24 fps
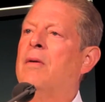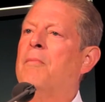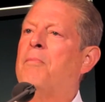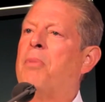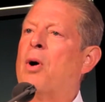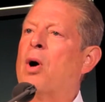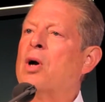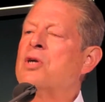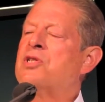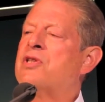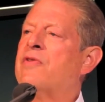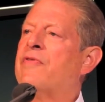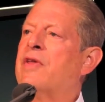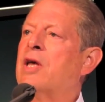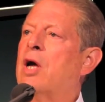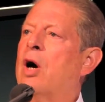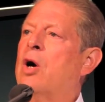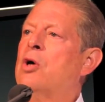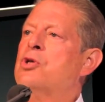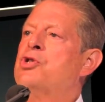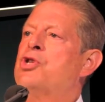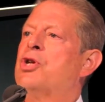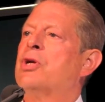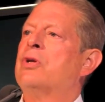parts of the
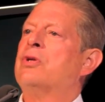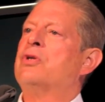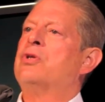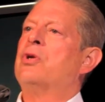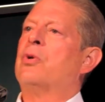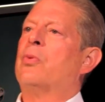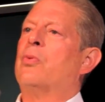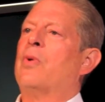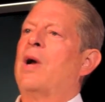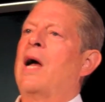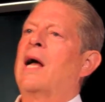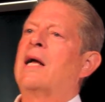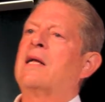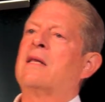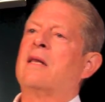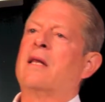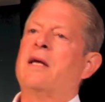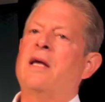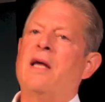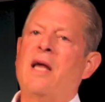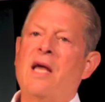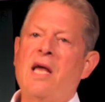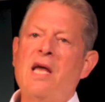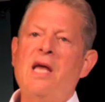ocean
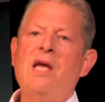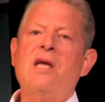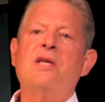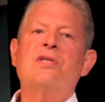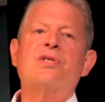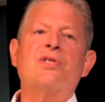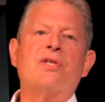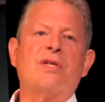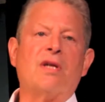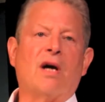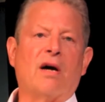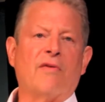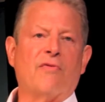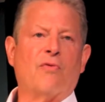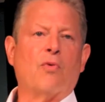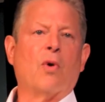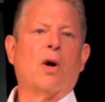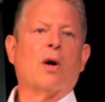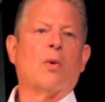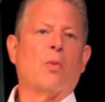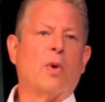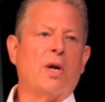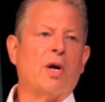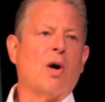directly east of
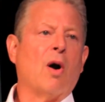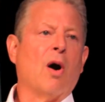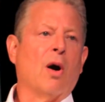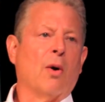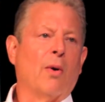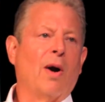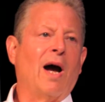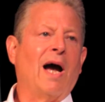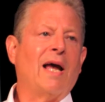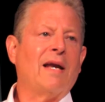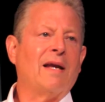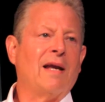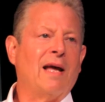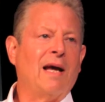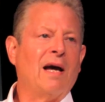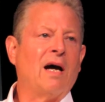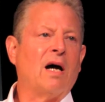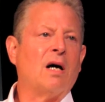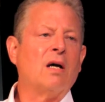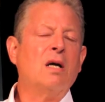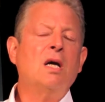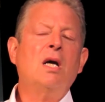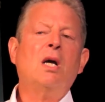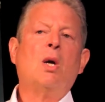where we are right
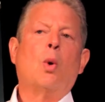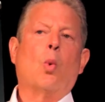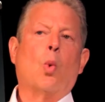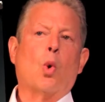now